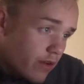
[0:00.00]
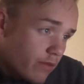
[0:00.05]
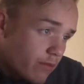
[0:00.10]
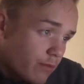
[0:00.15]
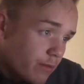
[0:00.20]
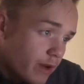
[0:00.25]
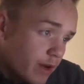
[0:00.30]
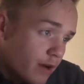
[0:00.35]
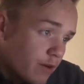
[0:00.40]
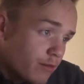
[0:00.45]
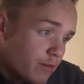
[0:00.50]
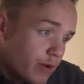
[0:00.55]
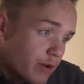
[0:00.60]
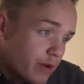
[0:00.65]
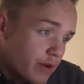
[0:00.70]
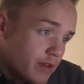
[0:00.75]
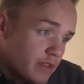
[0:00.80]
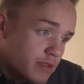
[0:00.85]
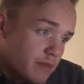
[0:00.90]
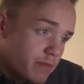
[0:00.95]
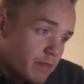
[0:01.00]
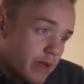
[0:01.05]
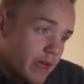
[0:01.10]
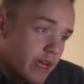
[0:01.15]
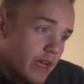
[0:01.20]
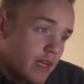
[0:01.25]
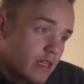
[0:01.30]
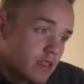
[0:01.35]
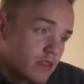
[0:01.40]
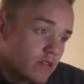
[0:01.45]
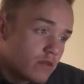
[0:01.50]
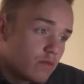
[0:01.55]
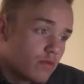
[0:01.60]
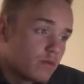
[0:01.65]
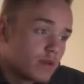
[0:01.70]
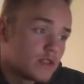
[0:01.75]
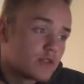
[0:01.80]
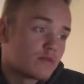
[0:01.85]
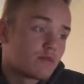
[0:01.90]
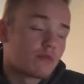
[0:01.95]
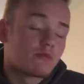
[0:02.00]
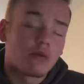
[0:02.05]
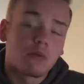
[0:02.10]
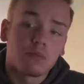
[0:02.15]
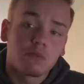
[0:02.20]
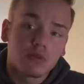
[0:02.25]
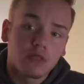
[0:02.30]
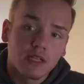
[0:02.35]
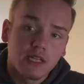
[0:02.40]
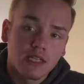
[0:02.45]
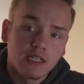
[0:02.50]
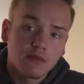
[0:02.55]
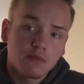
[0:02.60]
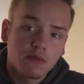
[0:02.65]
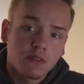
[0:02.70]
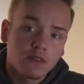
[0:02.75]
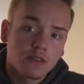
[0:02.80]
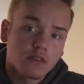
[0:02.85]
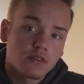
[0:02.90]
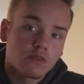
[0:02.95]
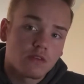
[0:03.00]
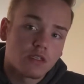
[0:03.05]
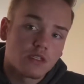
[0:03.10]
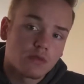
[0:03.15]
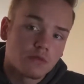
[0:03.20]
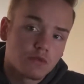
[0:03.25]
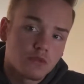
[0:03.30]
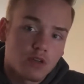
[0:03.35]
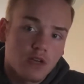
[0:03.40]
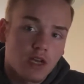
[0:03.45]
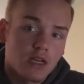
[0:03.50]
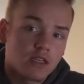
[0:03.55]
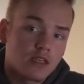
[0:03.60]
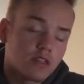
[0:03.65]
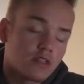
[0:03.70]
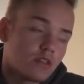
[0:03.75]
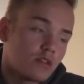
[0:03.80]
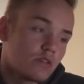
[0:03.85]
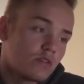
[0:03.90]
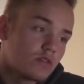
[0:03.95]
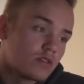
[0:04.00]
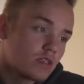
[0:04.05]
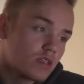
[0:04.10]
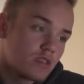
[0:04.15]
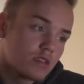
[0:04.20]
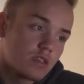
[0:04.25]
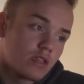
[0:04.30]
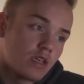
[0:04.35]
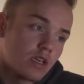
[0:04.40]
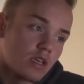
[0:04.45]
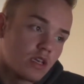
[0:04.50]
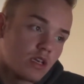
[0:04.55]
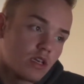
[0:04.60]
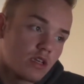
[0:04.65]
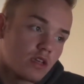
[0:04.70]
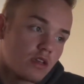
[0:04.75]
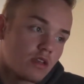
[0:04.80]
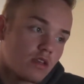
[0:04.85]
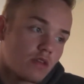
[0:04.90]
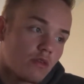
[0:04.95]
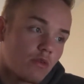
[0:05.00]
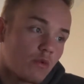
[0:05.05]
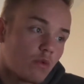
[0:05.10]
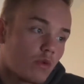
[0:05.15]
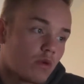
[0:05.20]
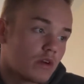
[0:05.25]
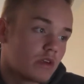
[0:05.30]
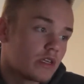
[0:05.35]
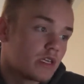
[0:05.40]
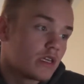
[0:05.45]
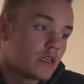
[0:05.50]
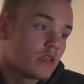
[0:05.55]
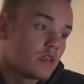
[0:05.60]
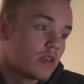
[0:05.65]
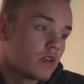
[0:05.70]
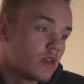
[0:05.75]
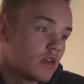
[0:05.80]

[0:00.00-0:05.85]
rear rotors and pads, which were replacements, so I subtracted those because they were warranted.